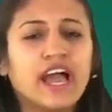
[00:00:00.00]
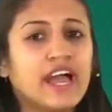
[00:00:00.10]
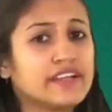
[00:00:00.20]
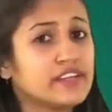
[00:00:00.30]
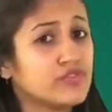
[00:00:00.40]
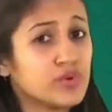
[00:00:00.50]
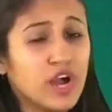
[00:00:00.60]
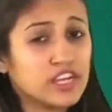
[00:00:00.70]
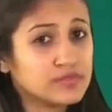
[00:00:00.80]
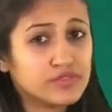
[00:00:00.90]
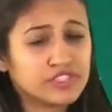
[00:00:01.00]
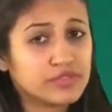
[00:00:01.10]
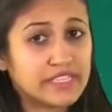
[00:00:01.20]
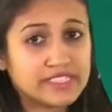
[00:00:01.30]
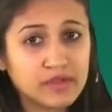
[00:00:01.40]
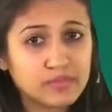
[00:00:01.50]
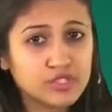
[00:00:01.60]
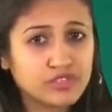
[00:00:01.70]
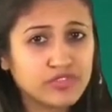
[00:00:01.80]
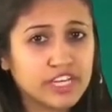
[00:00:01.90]
And if you ask me for some
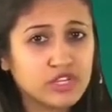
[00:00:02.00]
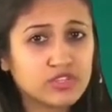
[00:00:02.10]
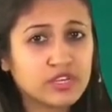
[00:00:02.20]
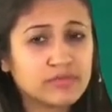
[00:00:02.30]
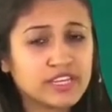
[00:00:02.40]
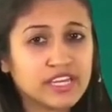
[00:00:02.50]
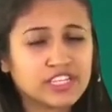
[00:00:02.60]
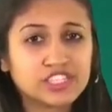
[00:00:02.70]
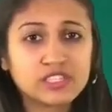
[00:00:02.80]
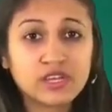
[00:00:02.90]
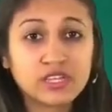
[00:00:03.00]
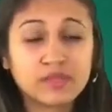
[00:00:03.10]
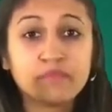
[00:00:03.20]
examples of an endothermic reaction,